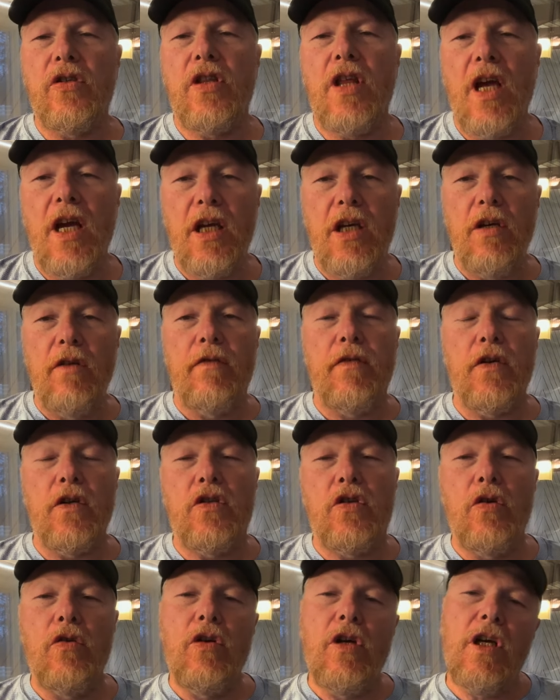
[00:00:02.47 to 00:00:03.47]
Thank you for
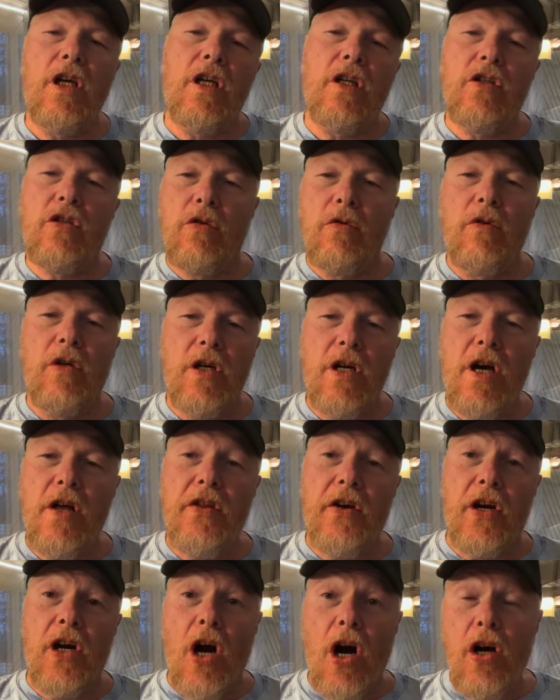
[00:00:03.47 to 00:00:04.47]
tuning in to
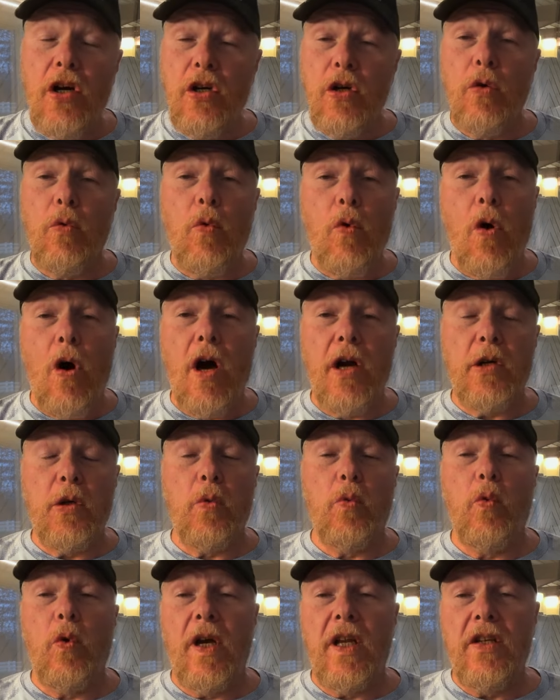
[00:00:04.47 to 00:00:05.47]
another Underwater
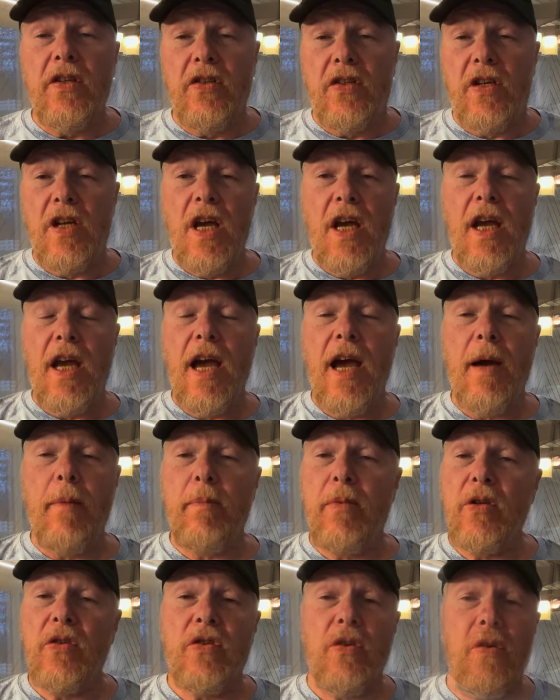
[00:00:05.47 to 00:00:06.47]
Wednesday
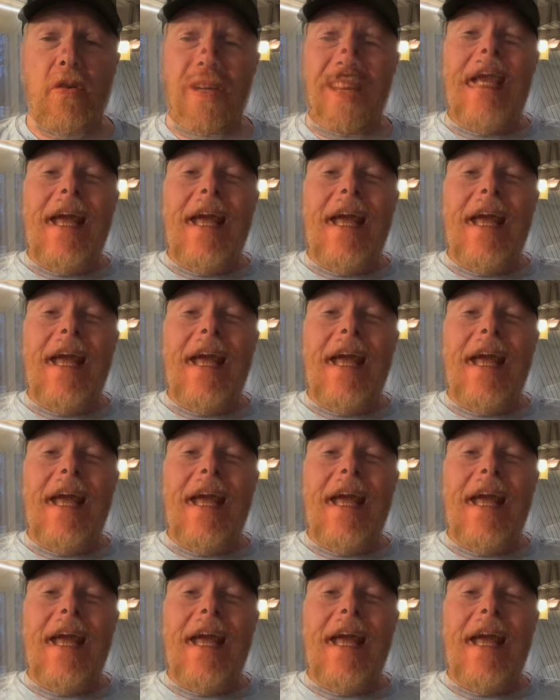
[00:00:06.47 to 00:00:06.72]
episode.